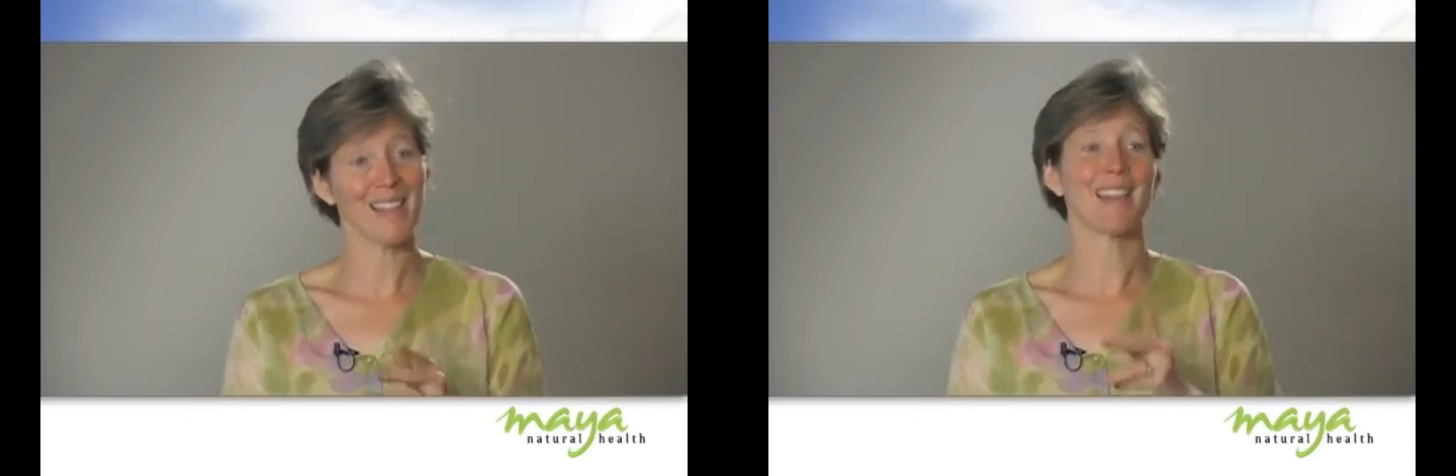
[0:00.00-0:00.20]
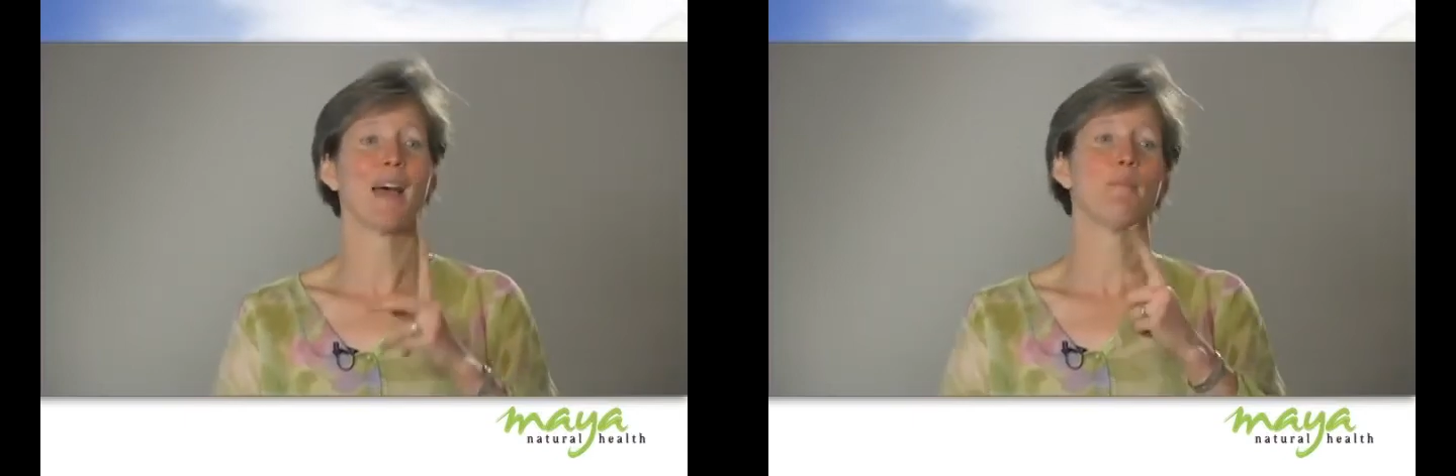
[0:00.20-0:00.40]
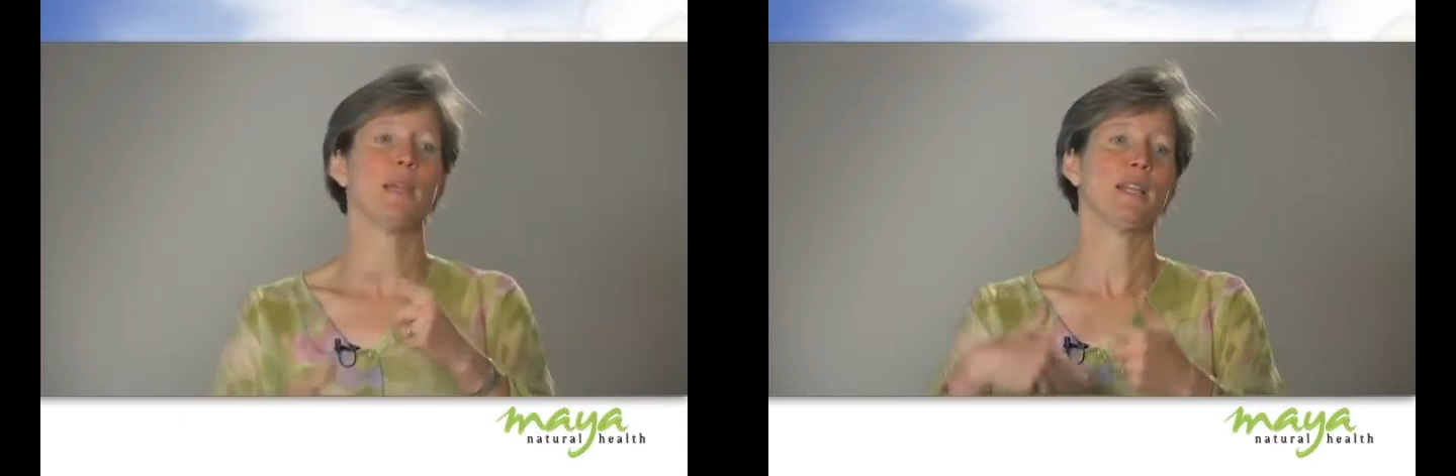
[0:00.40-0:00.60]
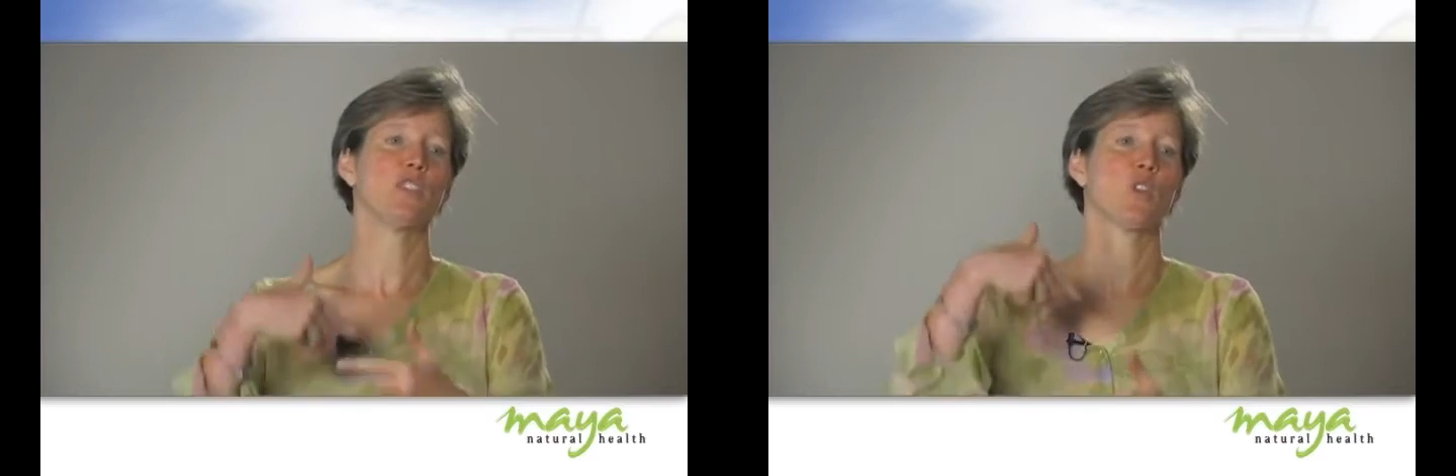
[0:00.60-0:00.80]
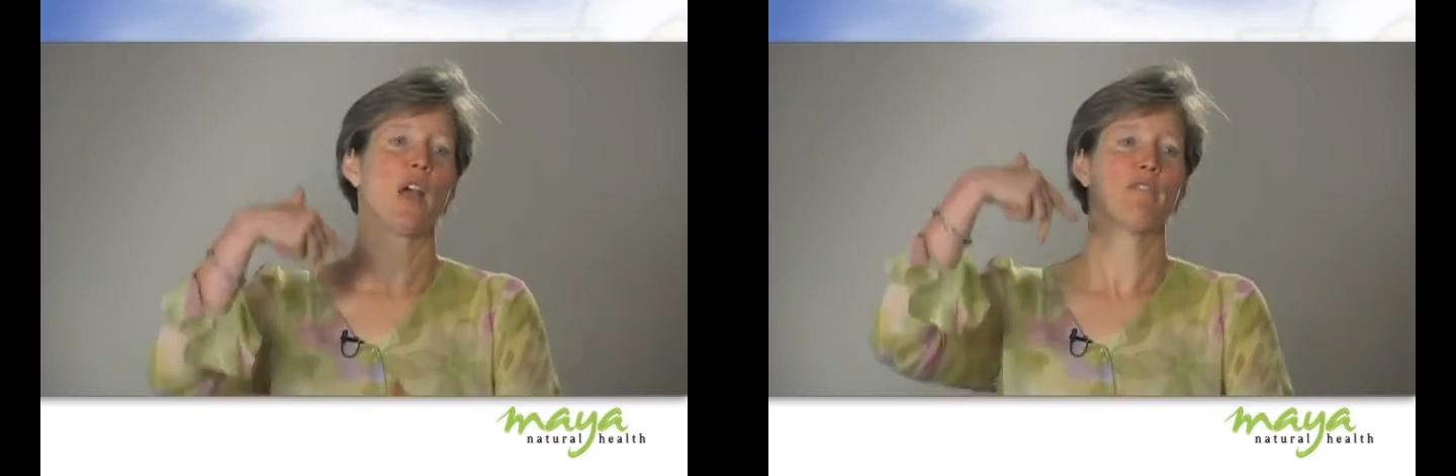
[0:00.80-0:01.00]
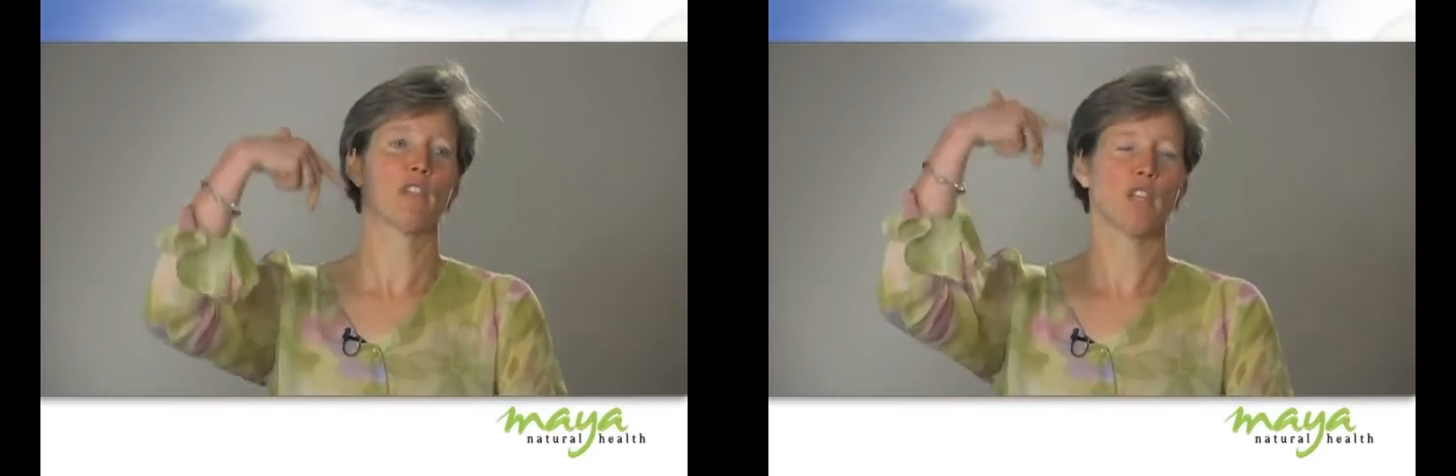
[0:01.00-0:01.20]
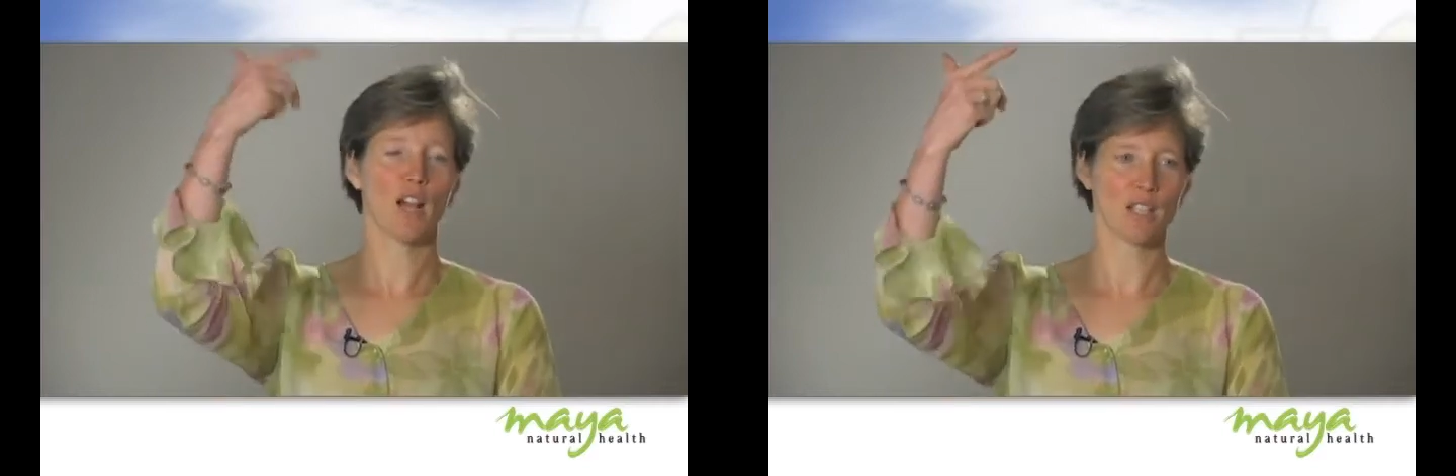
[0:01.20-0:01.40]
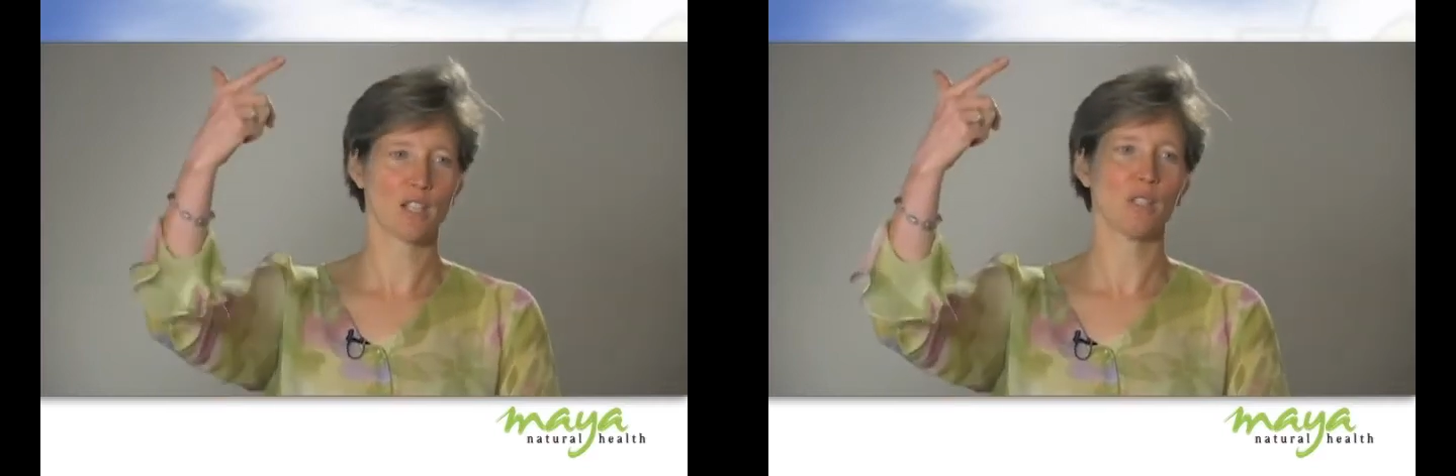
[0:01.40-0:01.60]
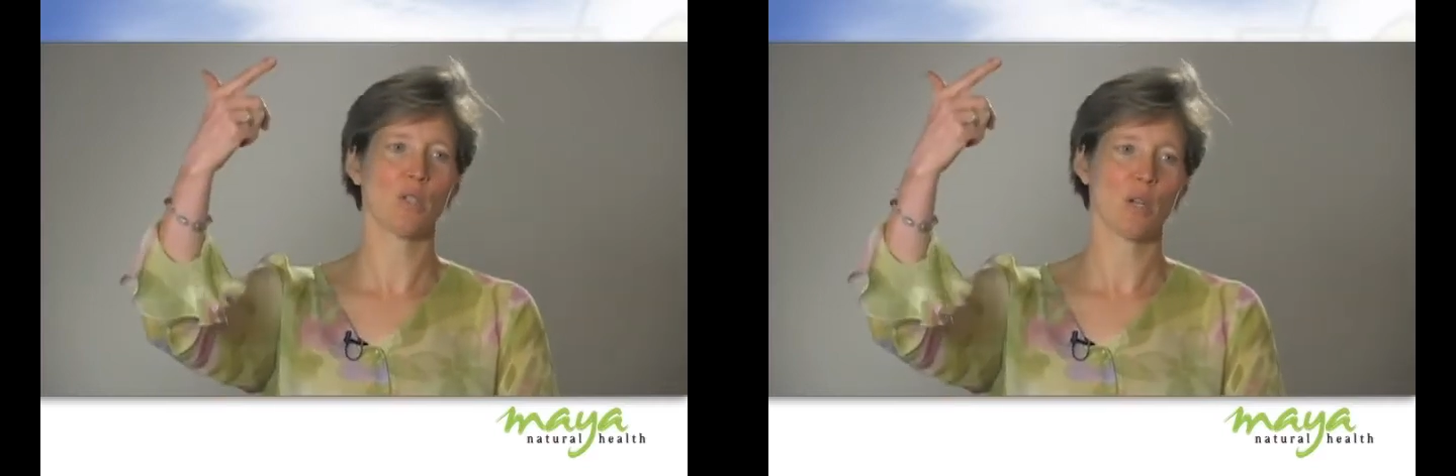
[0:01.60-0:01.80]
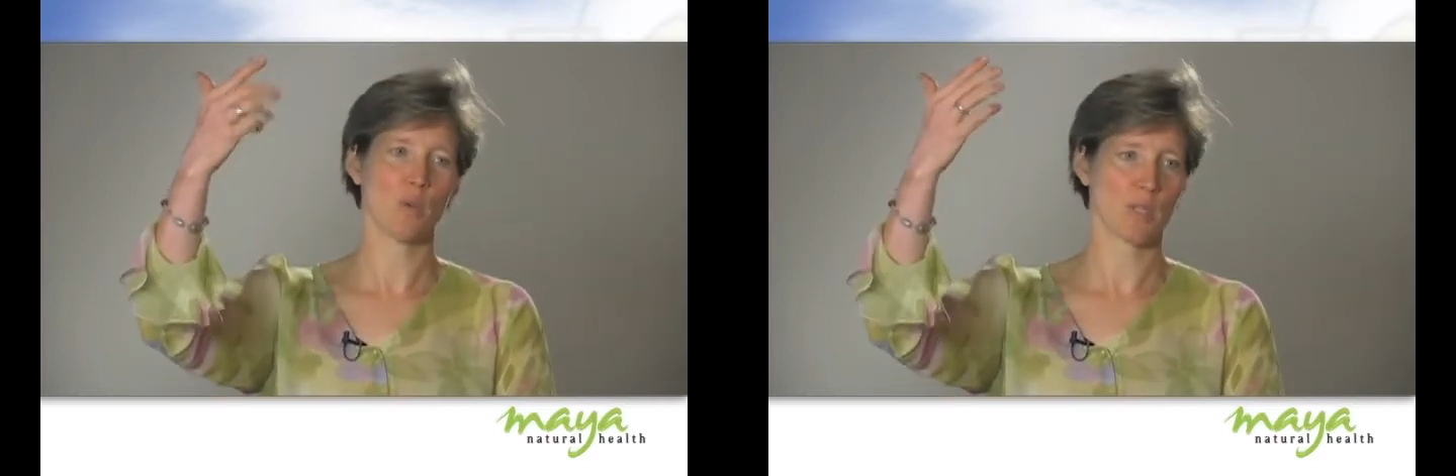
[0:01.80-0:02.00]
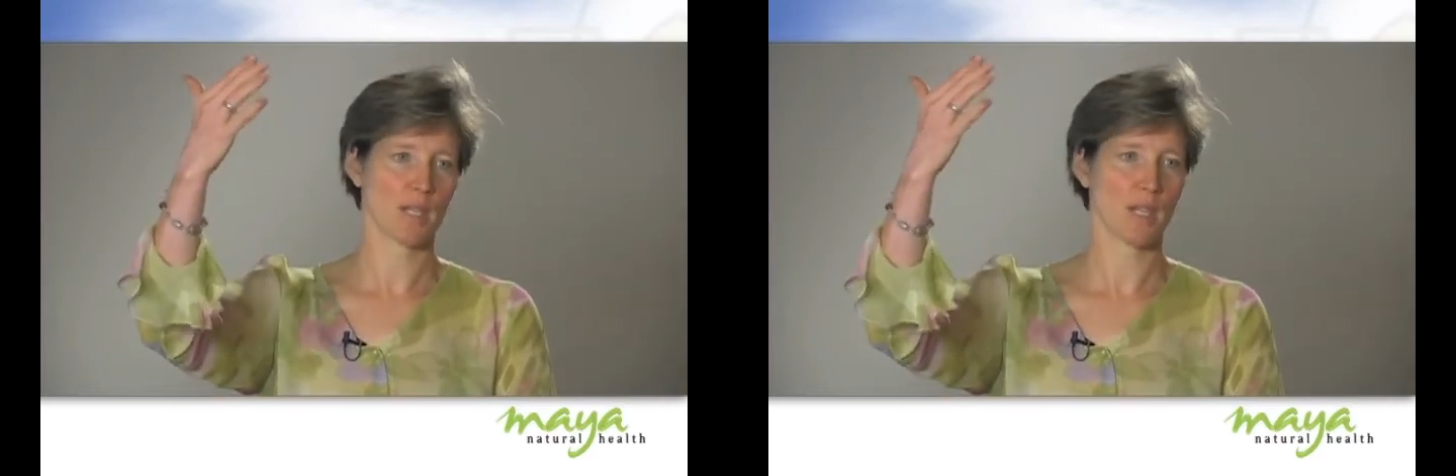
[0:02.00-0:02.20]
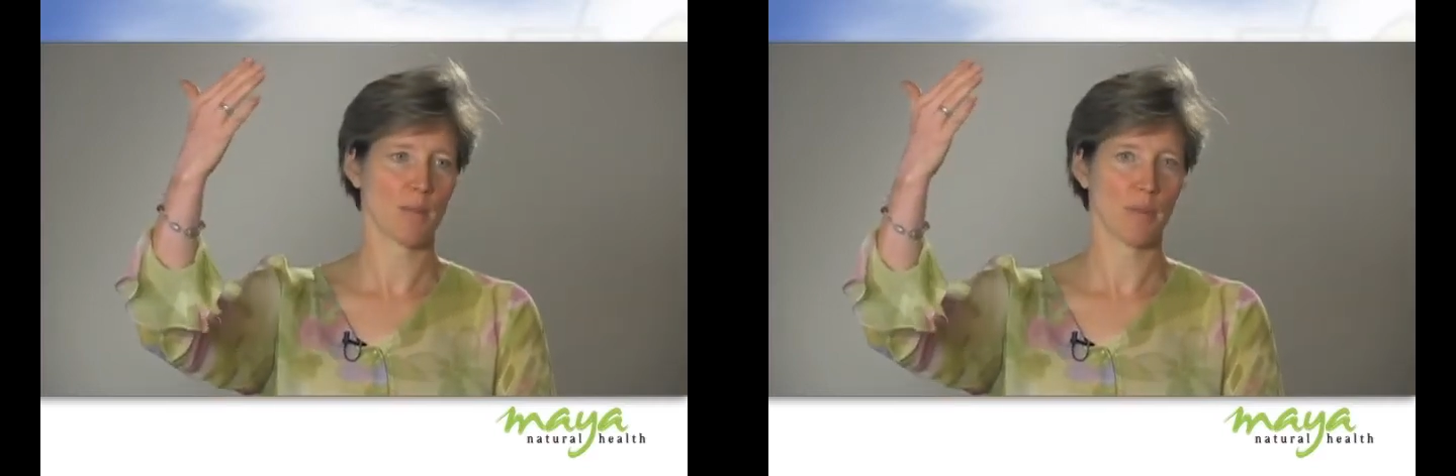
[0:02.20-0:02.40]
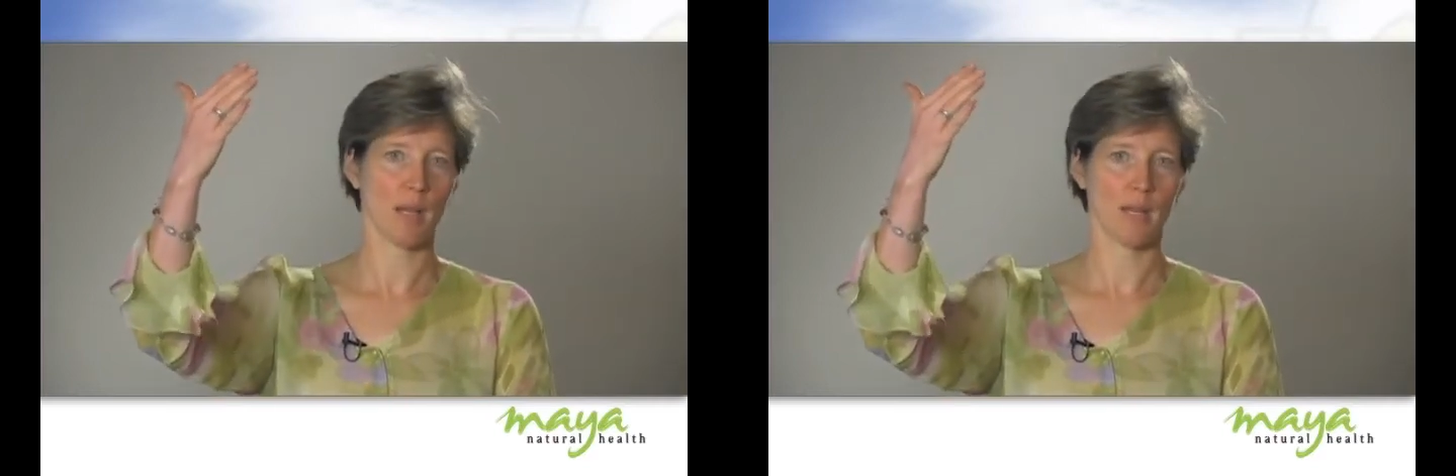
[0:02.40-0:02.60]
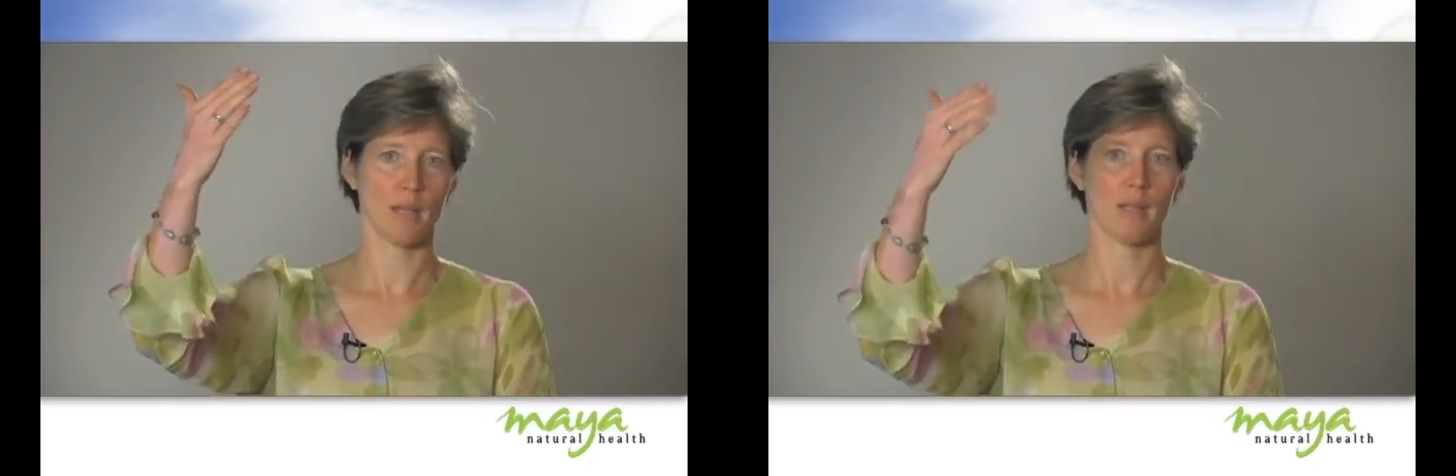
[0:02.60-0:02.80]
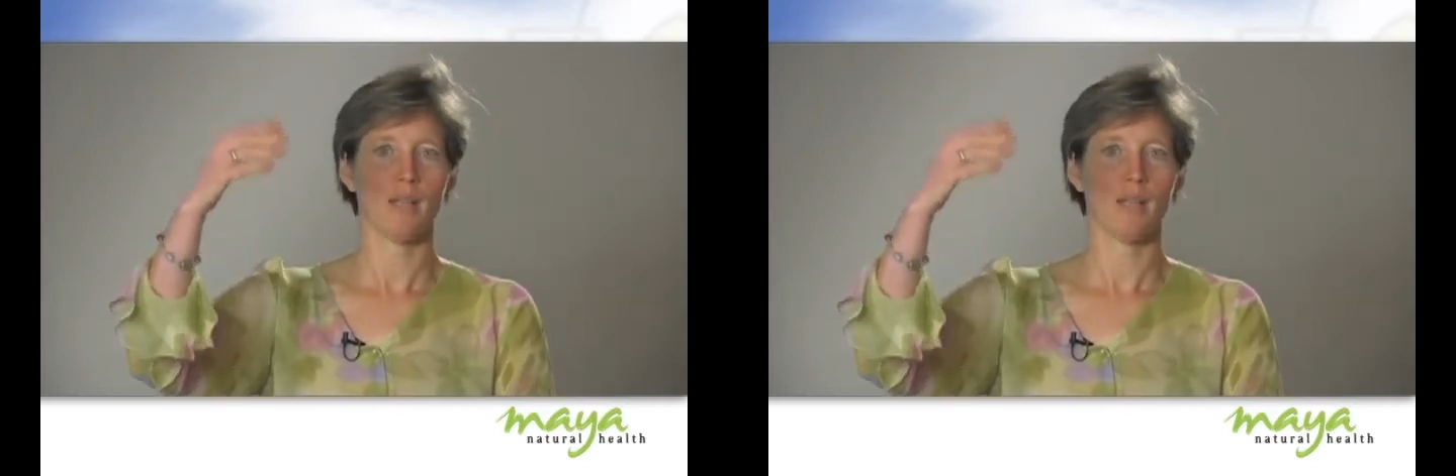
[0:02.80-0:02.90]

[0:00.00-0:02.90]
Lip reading: then that means you have lots of glucose in the blood.